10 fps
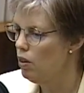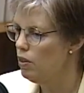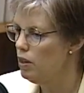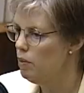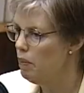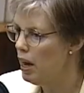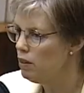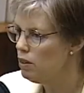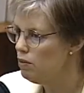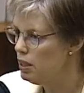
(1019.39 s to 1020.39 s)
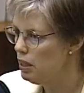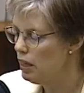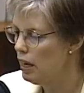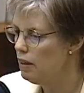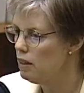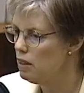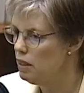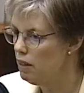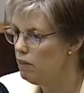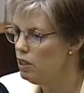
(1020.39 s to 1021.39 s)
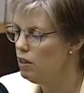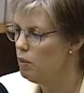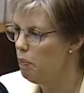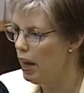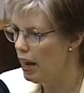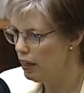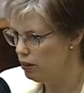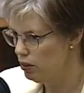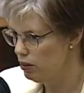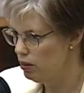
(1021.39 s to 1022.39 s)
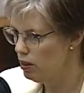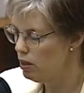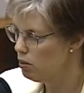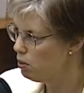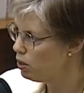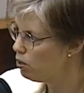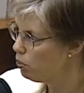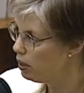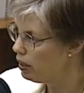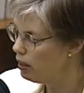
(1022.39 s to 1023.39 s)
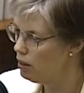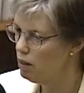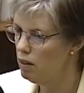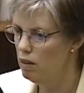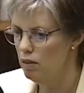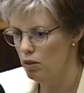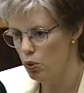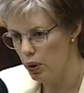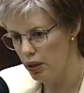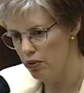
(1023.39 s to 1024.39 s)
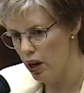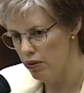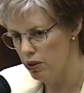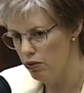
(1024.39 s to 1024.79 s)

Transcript: The amount of DNA that's giving the pattern is between 25 and